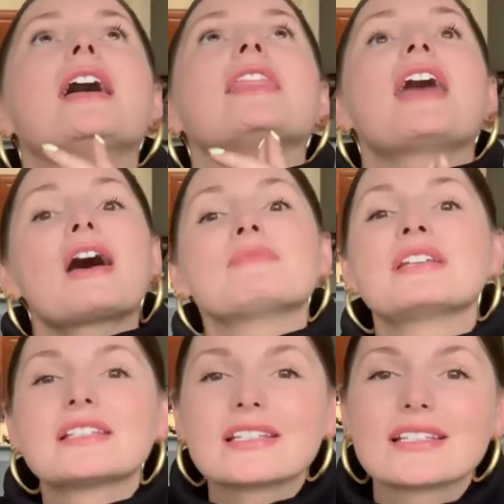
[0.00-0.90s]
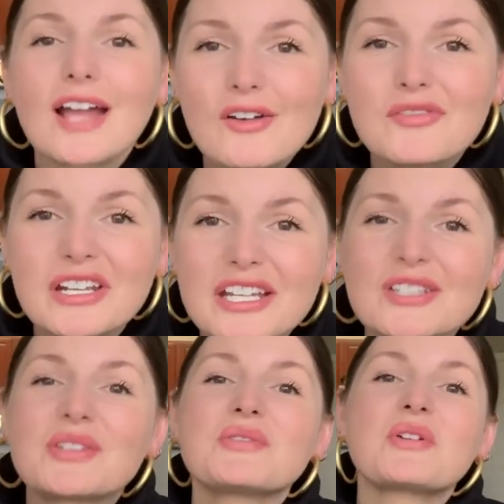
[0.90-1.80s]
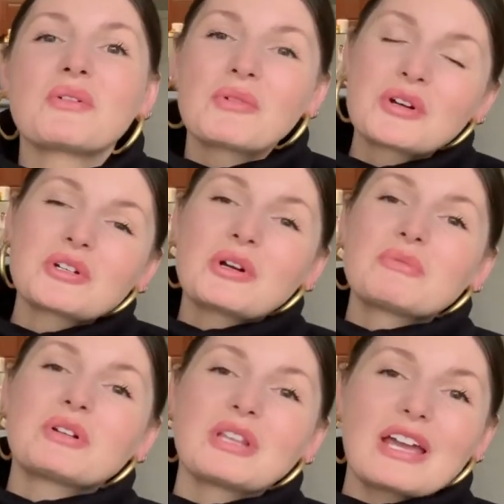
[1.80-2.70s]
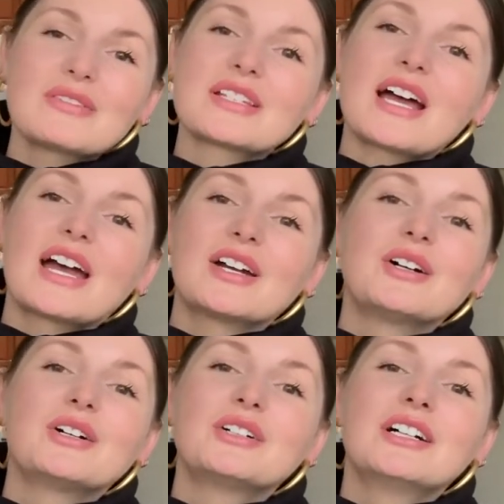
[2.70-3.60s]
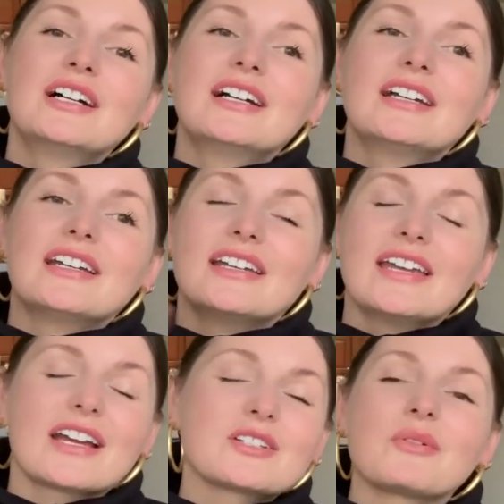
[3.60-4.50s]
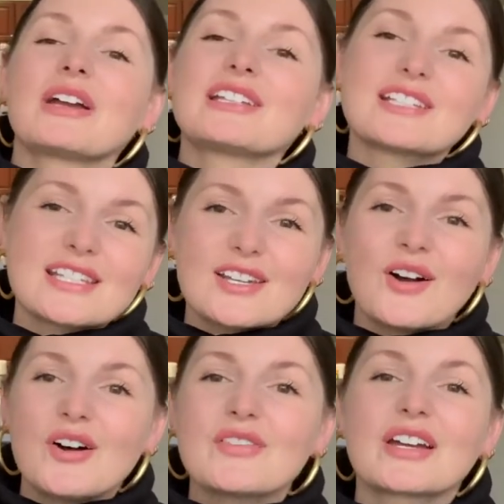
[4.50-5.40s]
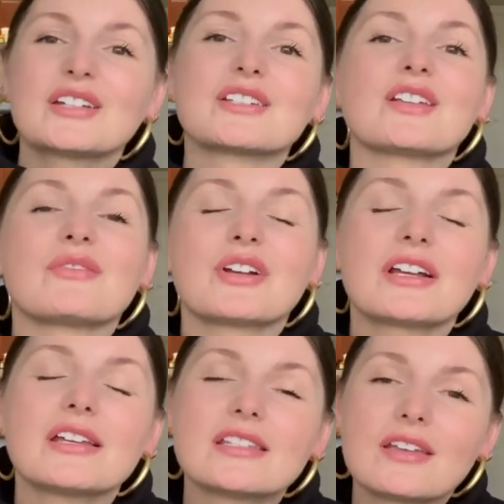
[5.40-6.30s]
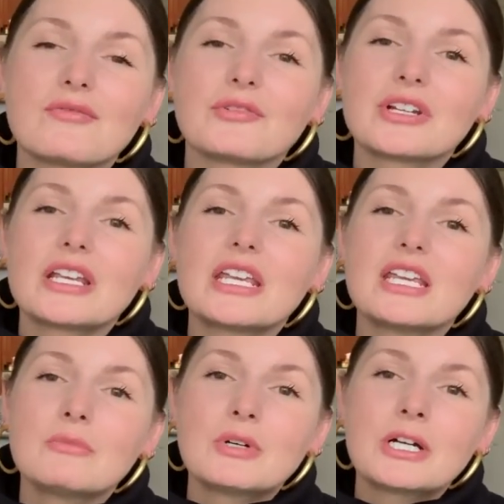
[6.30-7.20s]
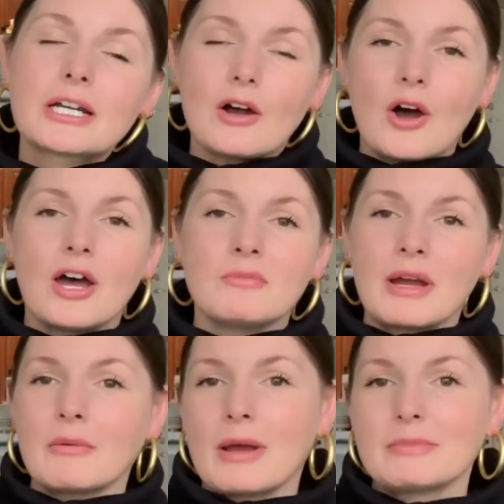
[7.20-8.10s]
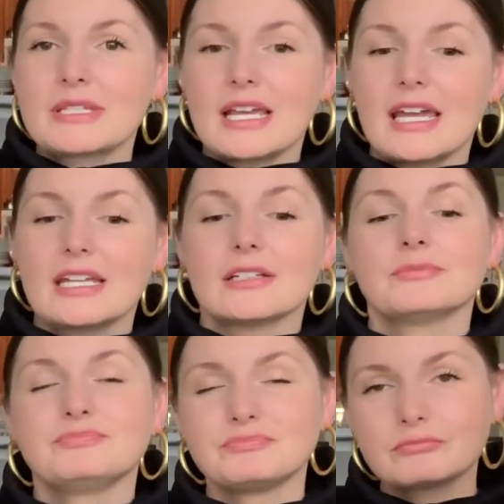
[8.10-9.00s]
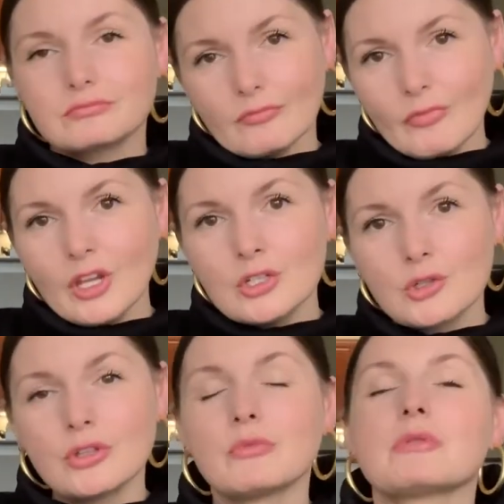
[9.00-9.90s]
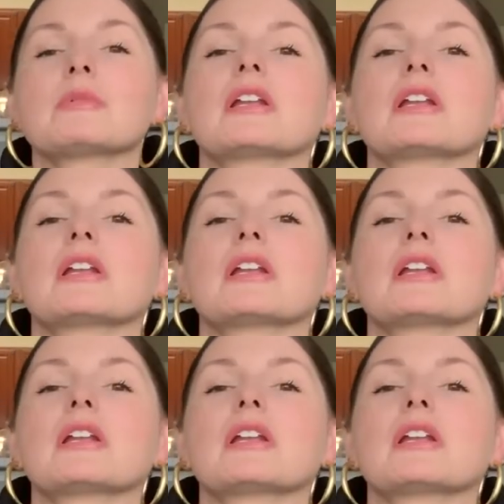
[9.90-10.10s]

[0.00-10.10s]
that means it does not fit into your wardrobe, your lifestyle, X, Y, and Z, all that good stuff. There is a free ebook on my website, julia marie b